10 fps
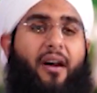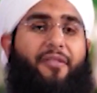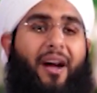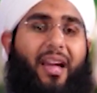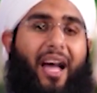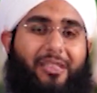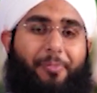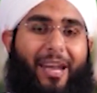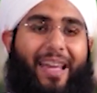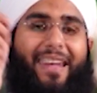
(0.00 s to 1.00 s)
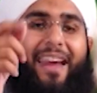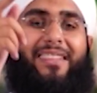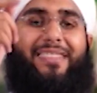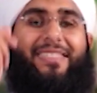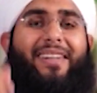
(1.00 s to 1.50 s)
Fire has been
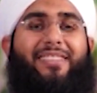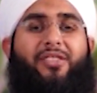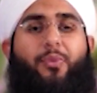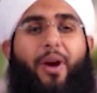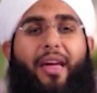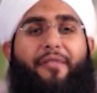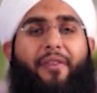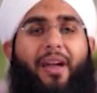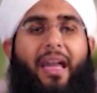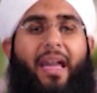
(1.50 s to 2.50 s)
ignited in his grave.